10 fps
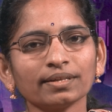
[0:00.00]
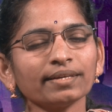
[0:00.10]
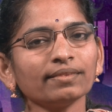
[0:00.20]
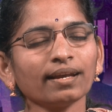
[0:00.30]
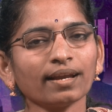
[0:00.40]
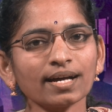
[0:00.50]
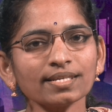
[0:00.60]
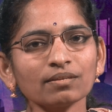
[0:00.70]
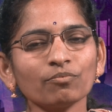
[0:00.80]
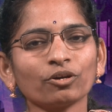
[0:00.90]
in the
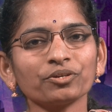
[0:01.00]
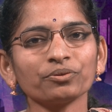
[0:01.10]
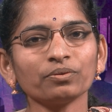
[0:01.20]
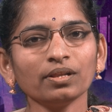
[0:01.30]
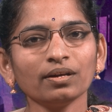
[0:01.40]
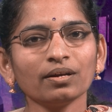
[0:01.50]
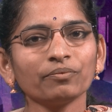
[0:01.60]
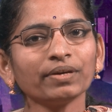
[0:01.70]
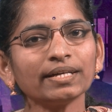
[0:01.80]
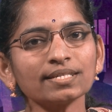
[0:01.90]
last module,
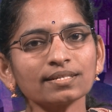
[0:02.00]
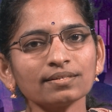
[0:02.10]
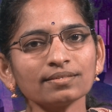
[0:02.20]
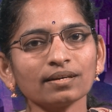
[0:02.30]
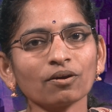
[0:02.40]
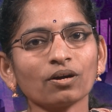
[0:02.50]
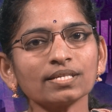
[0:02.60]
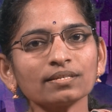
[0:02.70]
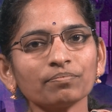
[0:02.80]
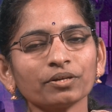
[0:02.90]
we discussed the
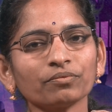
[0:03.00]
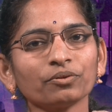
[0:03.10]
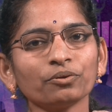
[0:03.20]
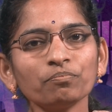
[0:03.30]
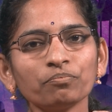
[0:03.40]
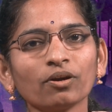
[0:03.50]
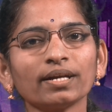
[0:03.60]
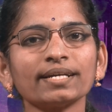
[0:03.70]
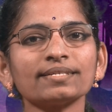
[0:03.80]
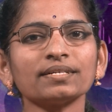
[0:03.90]
concept of group
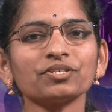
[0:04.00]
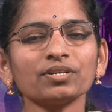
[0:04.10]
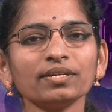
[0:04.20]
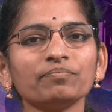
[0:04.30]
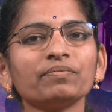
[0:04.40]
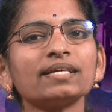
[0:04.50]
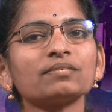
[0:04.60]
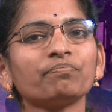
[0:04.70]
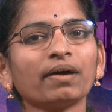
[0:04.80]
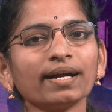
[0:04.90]
polarization as
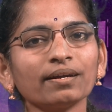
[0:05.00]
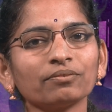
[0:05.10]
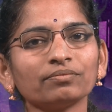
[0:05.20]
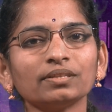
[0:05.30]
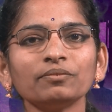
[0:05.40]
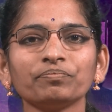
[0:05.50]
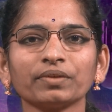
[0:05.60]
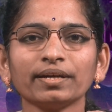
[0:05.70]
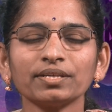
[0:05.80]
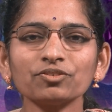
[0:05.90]
part of the
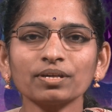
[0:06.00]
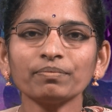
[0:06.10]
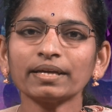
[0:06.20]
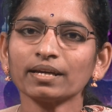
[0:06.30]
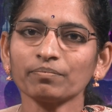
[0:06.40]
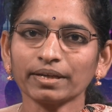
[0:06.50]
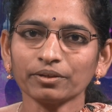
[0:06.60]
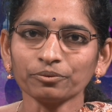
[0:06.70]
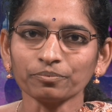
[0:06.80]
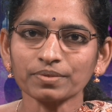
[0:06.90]
decision making by
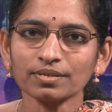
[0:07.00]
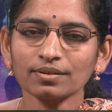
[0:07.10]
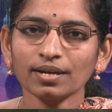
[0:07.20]
groups.